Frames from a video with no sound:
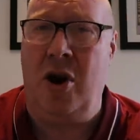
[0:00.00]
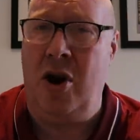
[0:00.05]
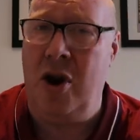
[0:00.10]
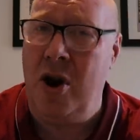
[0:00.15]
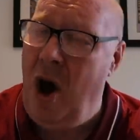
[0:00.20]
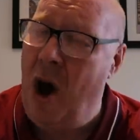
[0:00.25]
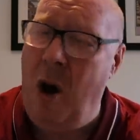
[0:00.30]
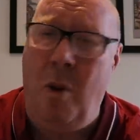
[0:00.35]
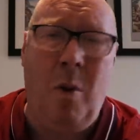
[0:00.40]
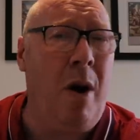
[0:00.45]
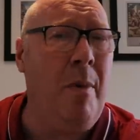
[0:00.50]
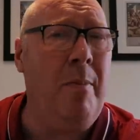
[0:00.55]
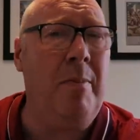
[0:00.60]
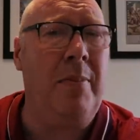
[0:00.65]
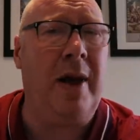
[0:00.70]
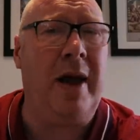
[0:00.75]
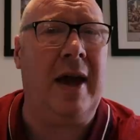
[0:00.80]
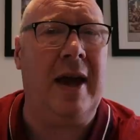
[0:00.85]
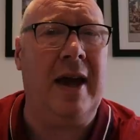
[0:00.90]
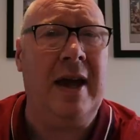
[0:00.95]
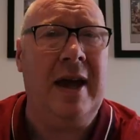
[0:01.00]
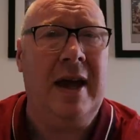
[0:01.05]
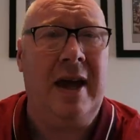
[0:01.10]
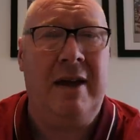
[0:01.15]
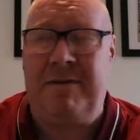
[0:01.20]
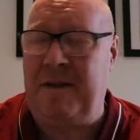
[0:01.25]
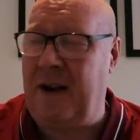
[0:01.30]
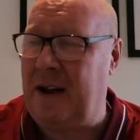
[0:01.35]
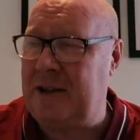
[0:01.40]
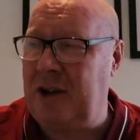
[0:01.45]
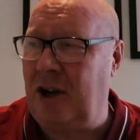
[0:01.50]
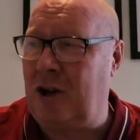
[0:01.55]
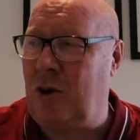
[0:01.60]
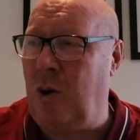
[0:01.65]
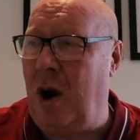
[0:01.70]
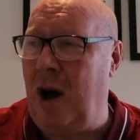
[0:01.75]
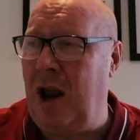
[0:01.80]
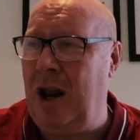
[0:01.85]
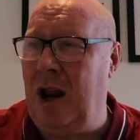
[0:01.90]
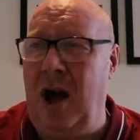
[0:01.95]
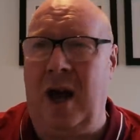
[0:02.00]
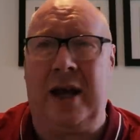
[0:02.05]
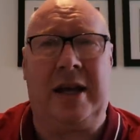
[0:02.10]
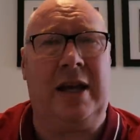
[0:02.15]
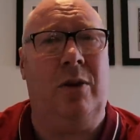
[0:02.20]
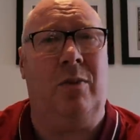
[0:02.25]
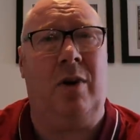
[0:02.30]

Not one bit. In fact, I quite like